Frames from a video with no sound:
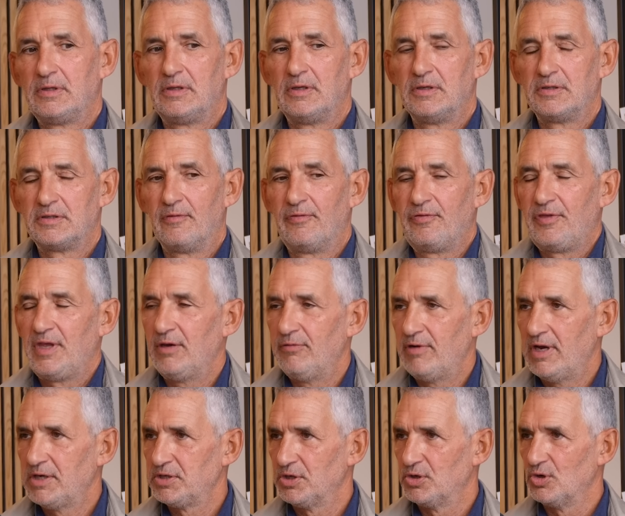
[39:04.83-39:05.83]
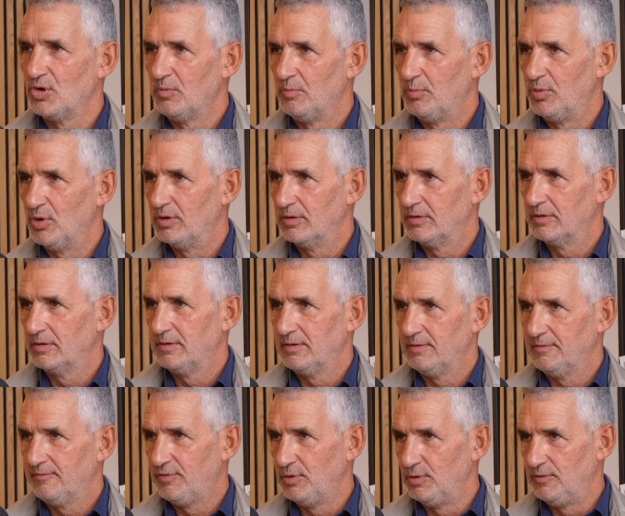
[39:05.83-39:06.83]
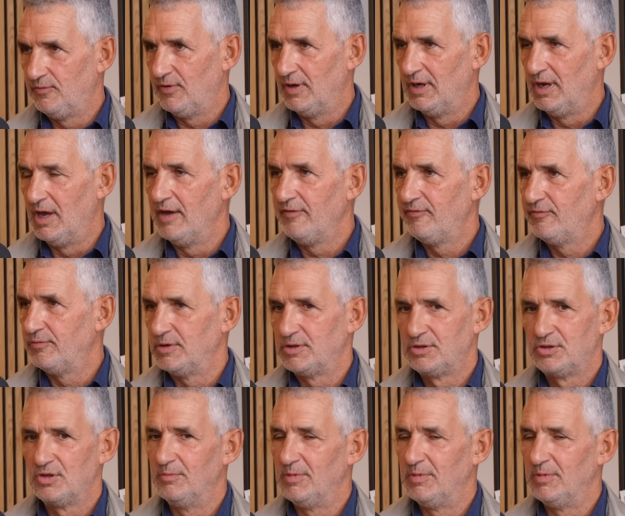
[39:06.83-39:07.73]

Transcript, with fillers: the sort of theoretical book Food for Life, which mm-hmm.